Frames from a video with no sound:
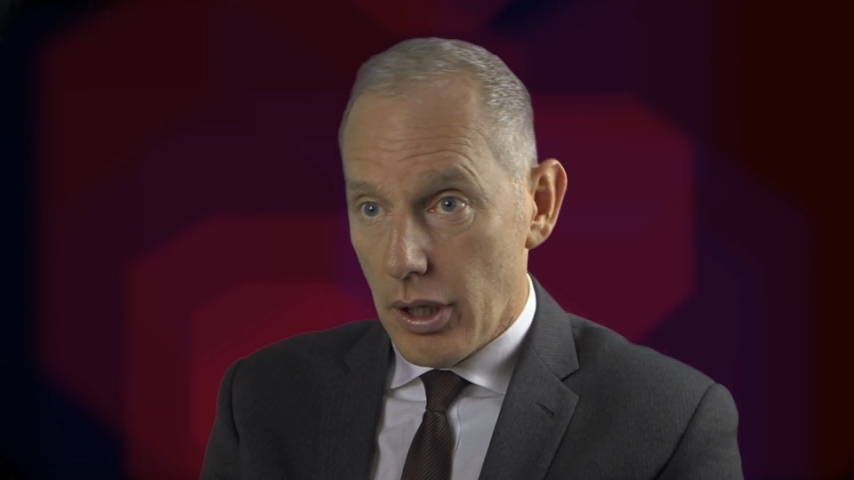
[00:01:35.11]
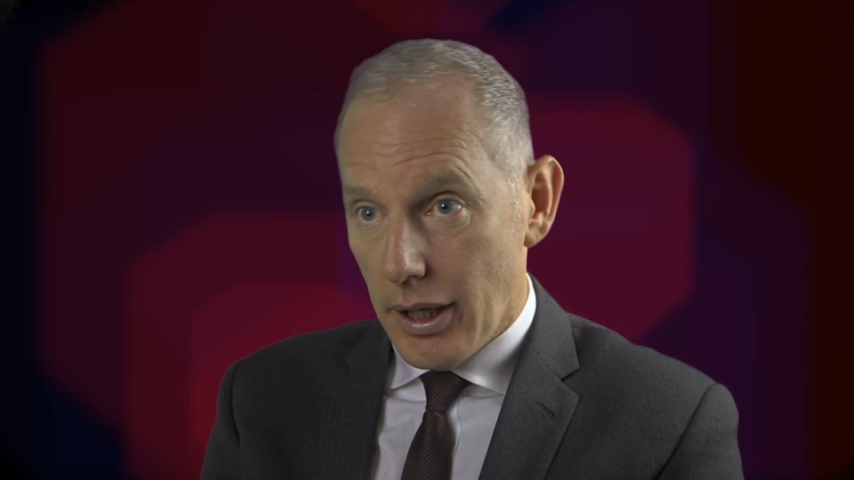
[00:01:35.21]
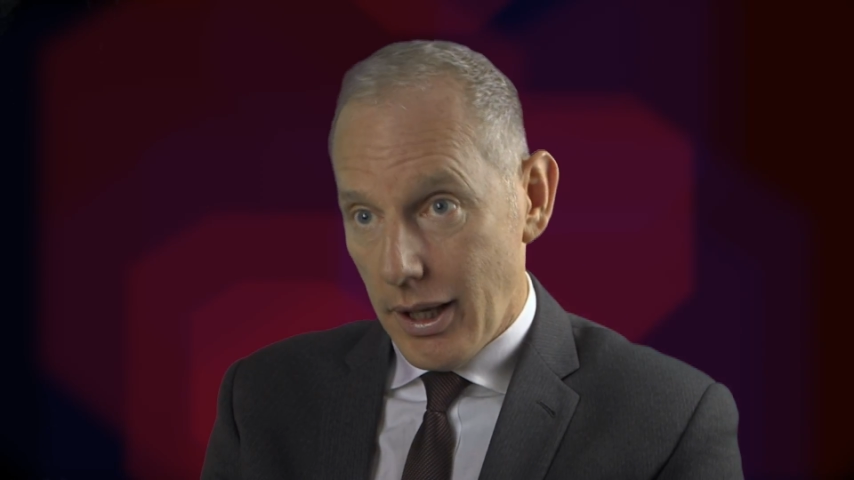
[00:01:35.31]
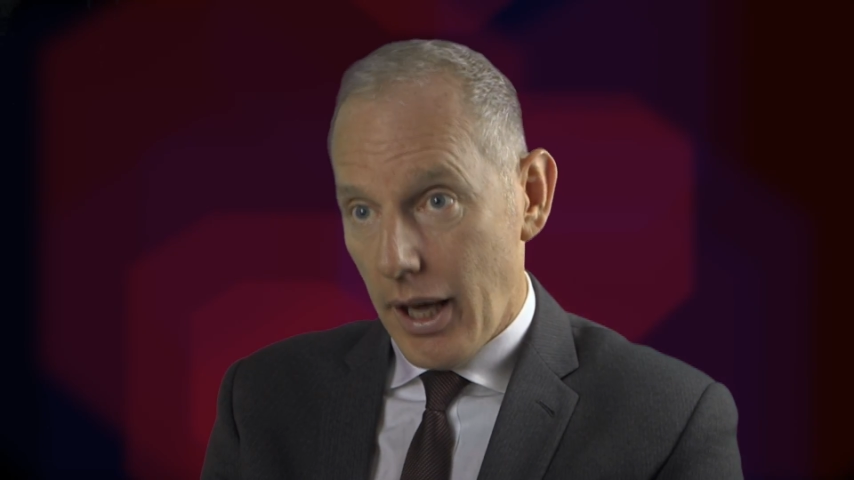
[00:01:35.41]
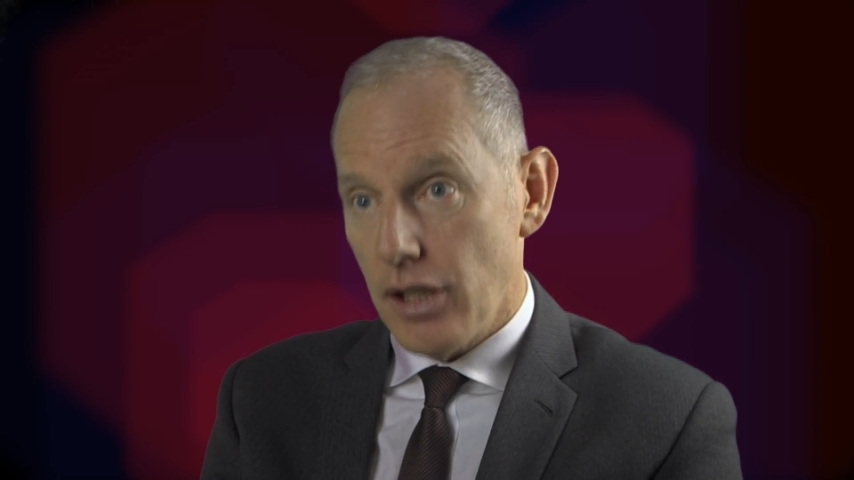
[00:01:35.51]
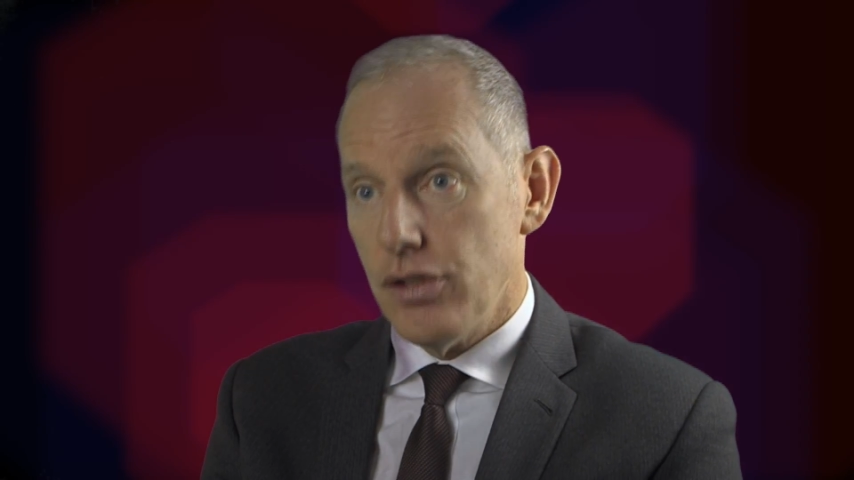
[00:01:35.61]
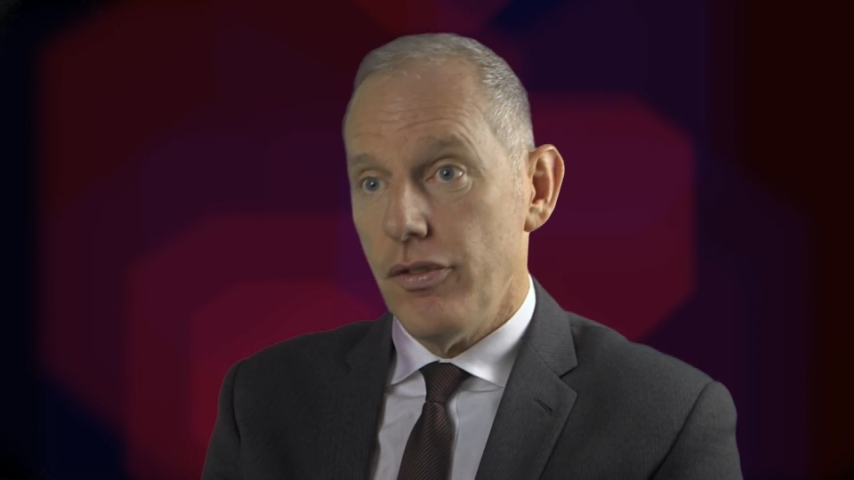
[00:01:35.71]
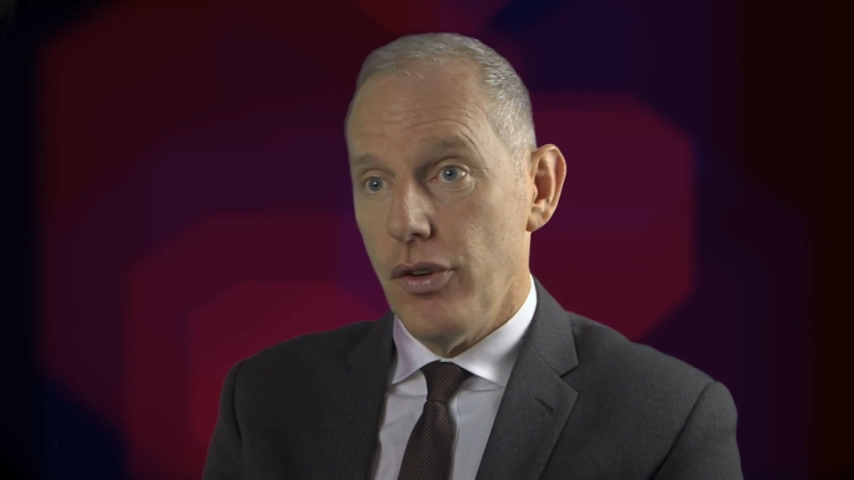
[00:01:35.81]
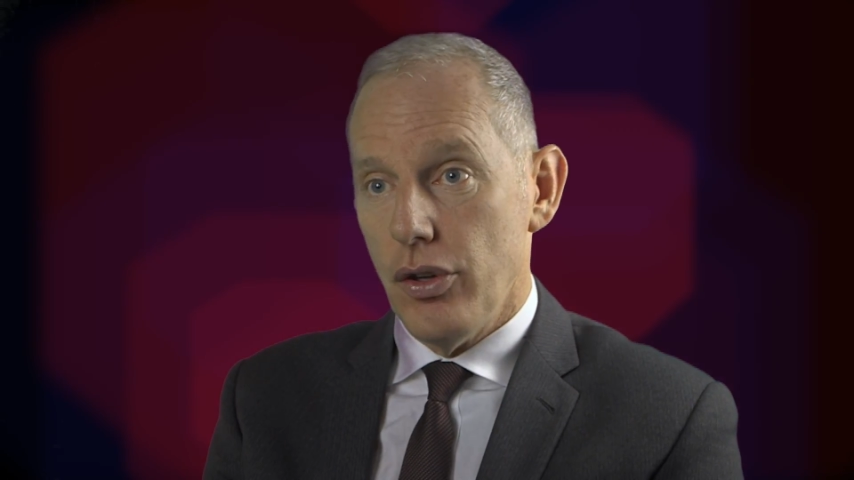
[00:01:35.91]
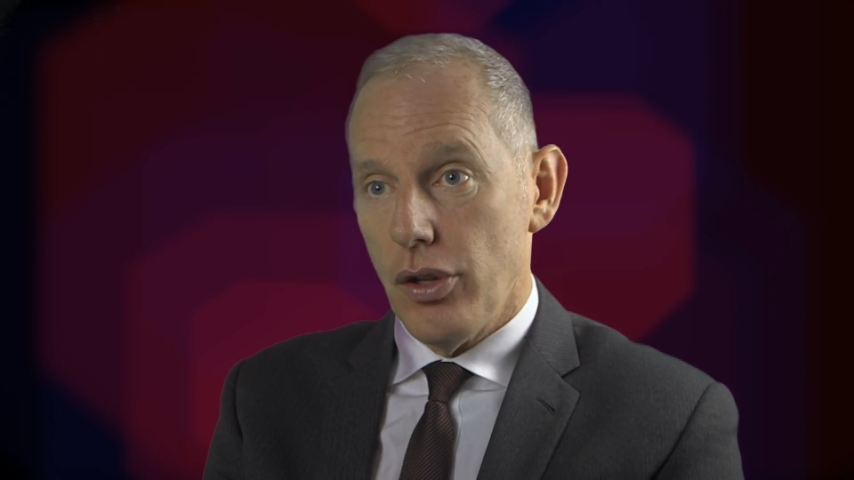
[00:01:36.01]
engage
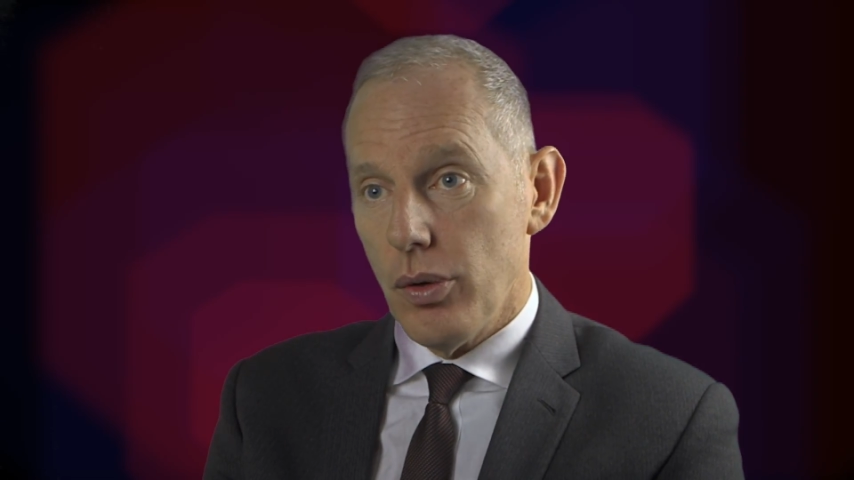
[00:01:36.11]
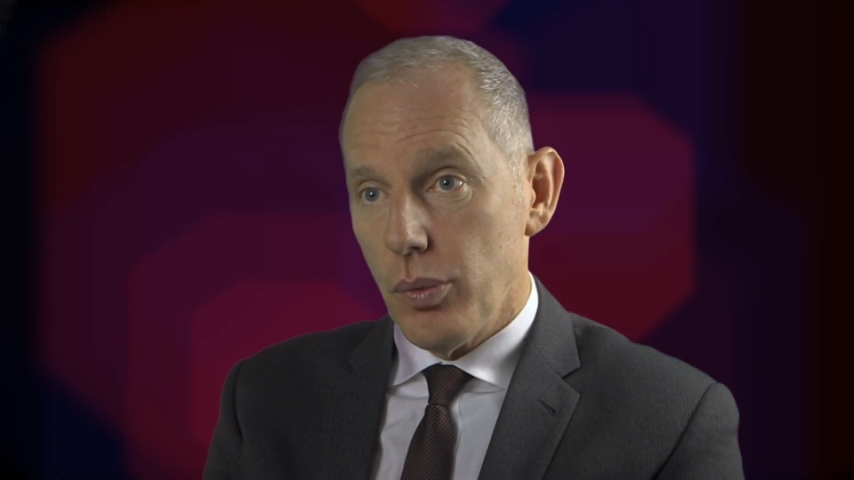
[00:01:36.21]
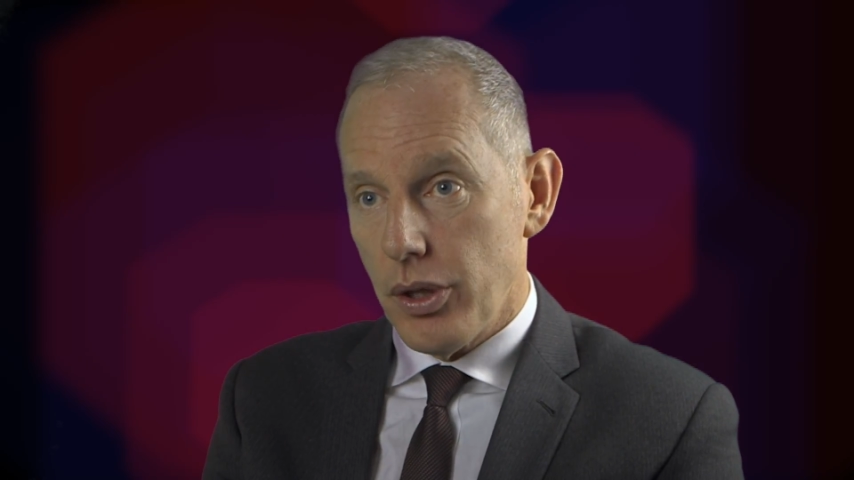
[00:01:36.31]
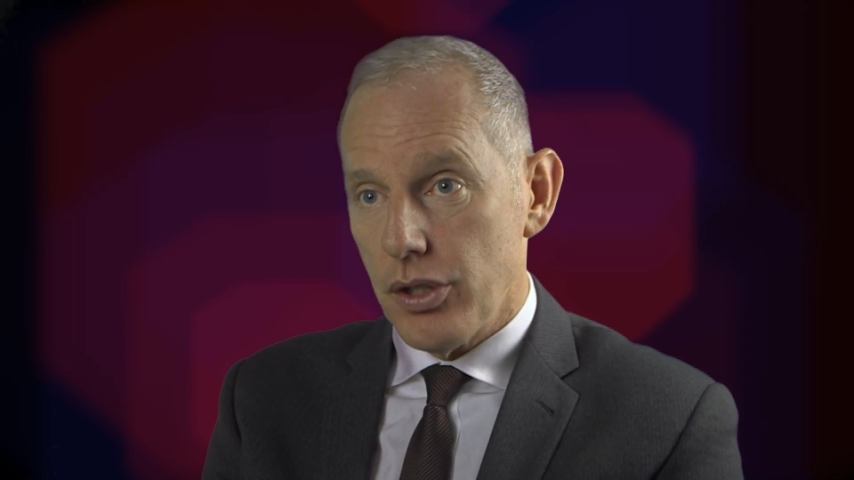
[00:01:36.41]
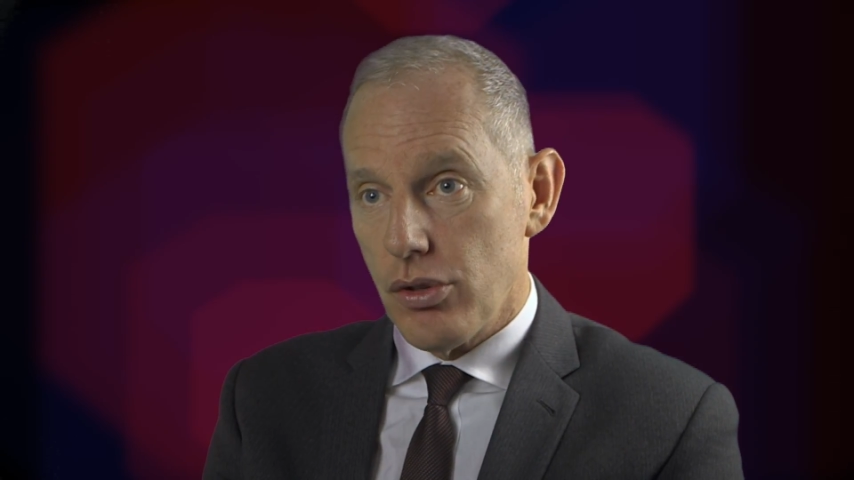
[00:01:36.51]
further with these